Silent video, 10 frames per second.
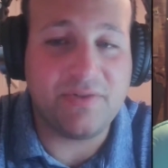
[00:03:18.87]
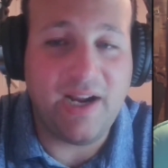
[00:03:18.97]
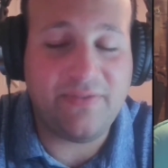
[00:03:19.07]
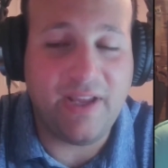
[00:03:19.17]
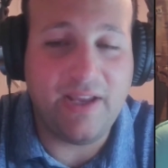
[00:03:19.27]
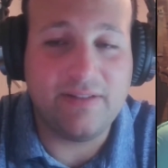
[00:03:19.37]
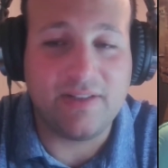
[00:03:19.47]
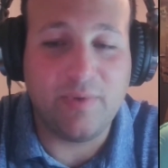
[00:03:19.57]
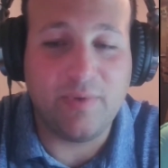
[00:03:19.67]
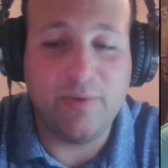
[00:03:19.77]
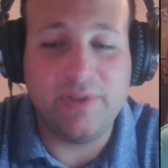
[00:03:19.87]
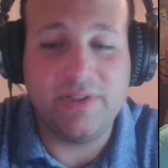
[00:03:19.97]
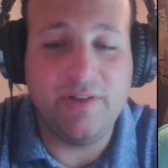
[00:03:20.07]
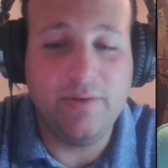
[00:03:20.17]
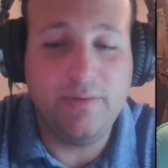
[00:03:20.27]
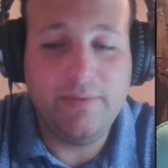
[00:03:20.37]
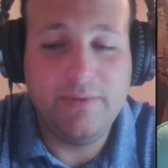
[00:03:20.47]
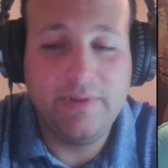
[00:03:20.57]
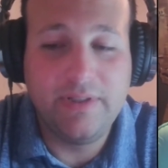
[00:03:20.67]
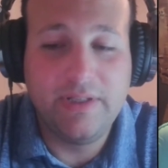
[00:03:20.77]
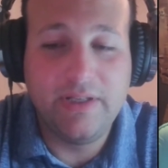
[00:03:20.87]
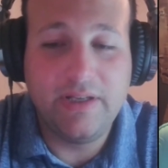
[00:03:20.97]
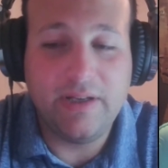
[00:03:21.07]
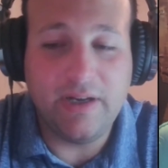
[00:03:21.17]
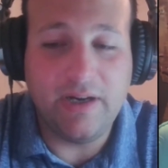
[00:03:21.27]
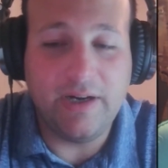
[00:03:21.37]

DraftKings, like we always do. Yep.